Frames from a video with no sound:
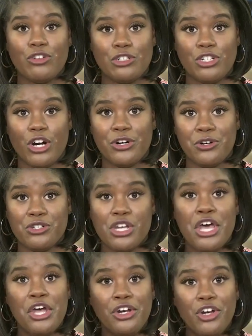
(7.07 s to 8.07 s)
For
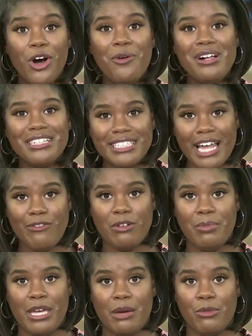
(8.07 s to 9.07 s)
starters, no
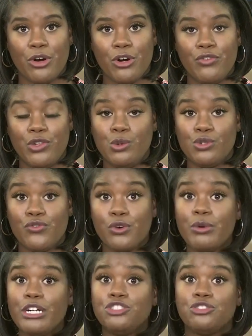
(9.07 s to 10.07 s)
eleven p m curfews
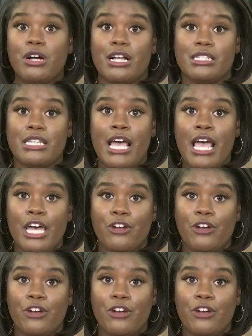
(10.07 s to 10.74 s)
for restaurants,